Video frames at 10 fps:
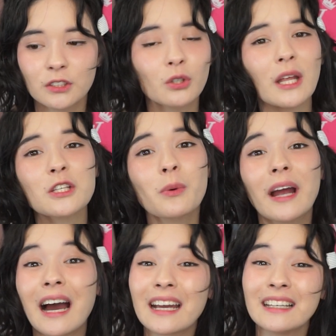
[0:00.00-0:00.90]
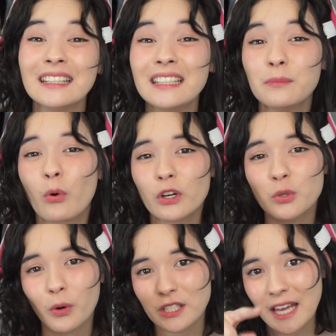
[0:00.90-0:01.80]
So that's why I lean more
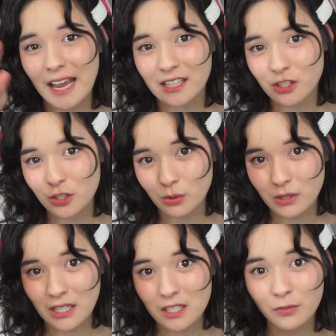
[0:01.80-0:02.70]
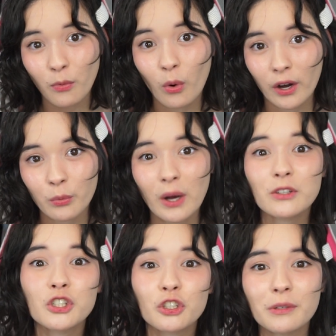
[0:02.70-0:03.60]
towards the X264 while
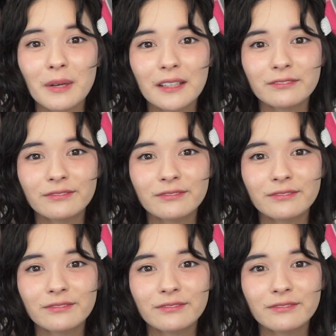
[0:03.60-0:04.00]
streaming.